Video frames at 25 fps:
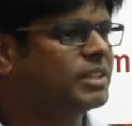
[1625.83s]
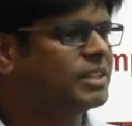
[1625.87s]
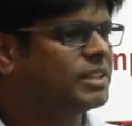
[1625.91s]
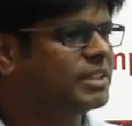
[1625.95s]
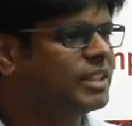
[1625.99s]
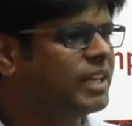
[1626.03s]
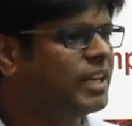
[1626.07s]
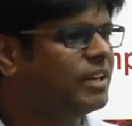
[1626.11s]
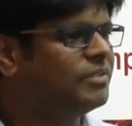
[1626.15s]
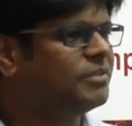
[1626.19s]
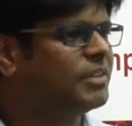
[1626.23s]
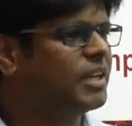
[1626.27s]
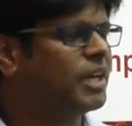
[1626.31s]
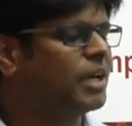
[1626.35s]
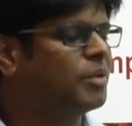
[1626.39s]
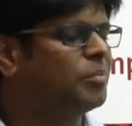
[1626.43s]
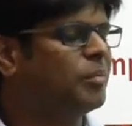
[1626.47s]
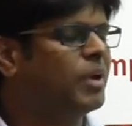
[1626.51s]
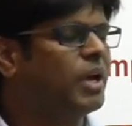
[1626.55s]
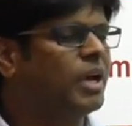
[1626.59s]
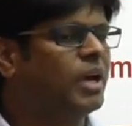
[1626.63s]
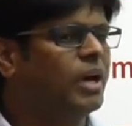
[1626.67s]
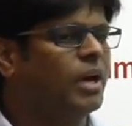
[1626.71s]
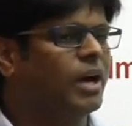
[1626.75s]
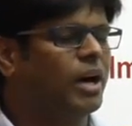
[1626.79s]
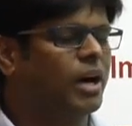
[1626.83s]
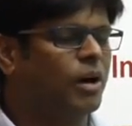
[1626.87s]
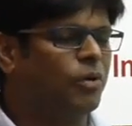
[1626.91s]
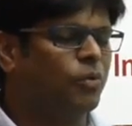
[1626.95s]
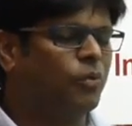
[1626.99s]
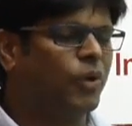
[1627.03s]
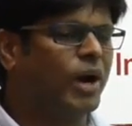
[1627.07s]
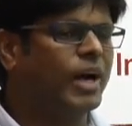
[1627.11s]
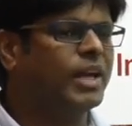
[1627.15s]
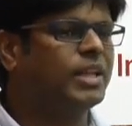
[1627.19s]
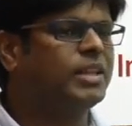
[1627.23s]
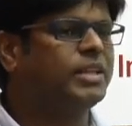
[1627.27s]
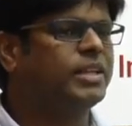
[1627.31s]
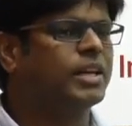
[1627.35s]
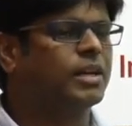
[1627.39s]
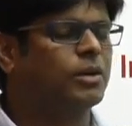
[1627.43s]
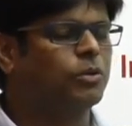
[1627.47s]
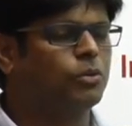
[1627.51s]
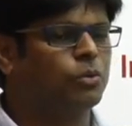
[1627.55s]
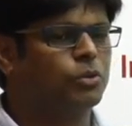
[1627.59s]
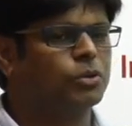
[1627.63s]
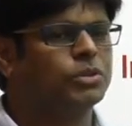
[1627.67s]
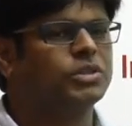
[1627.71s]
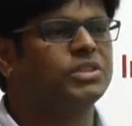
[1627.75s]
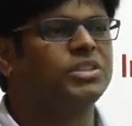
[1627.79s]
save them while their
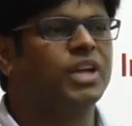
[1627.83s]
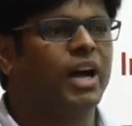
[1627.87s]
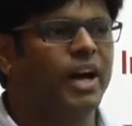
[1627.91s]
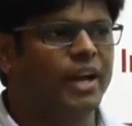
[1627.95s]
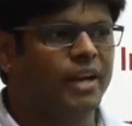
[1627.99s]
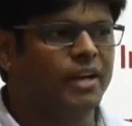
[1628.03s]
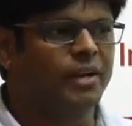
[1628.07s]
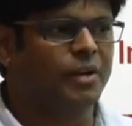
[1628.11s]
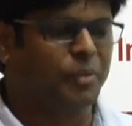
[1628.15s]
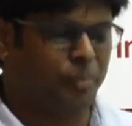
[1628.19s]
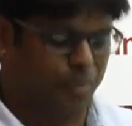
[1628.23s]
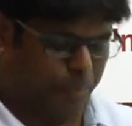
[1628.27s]
goats die.